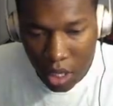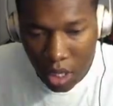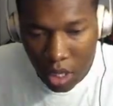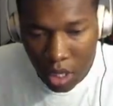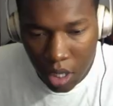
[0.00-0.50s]

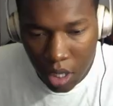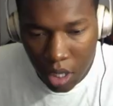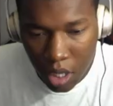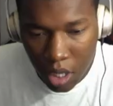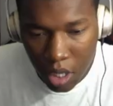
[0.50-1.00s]

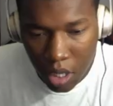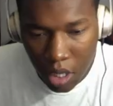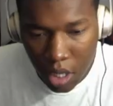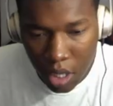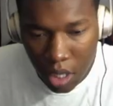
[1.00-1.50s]

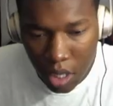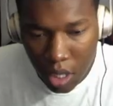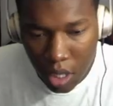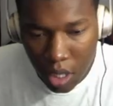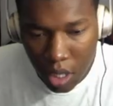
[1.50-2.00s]

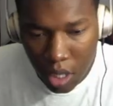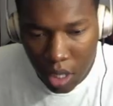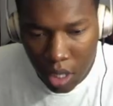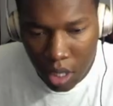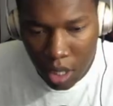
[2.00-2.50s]

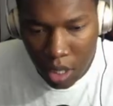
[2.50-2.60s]
Nobody speaks.